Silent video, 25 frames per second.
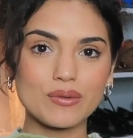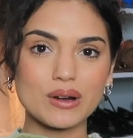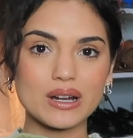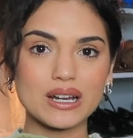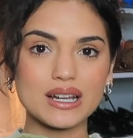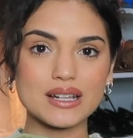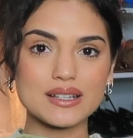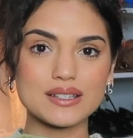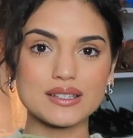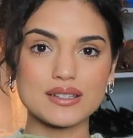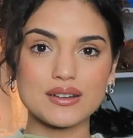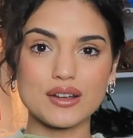when
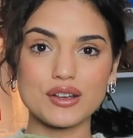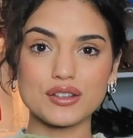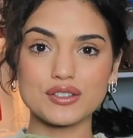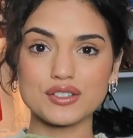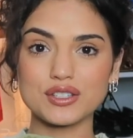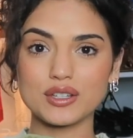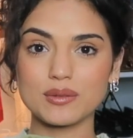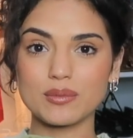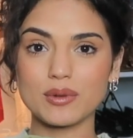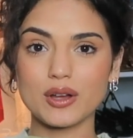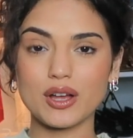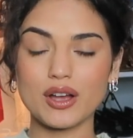it's not
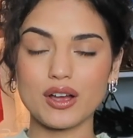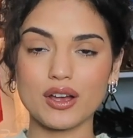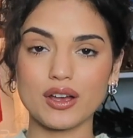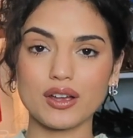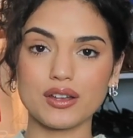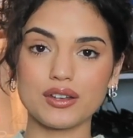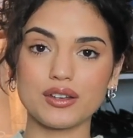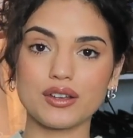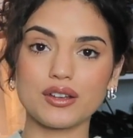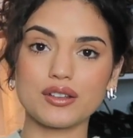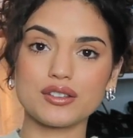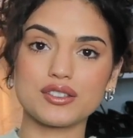super
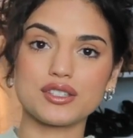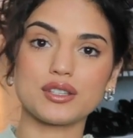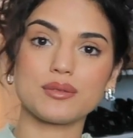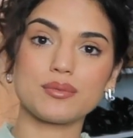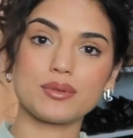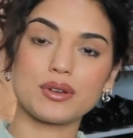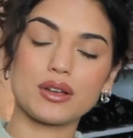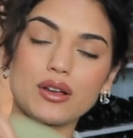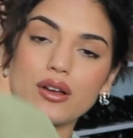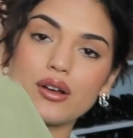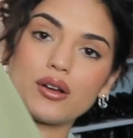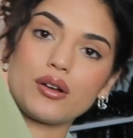hot, not
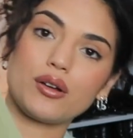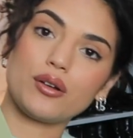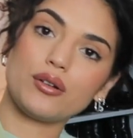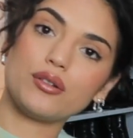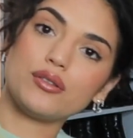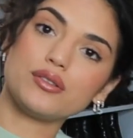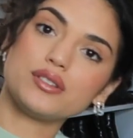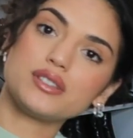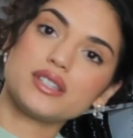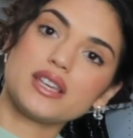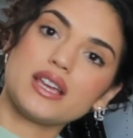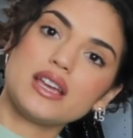super
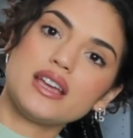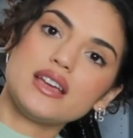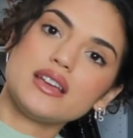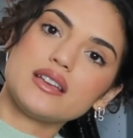cold.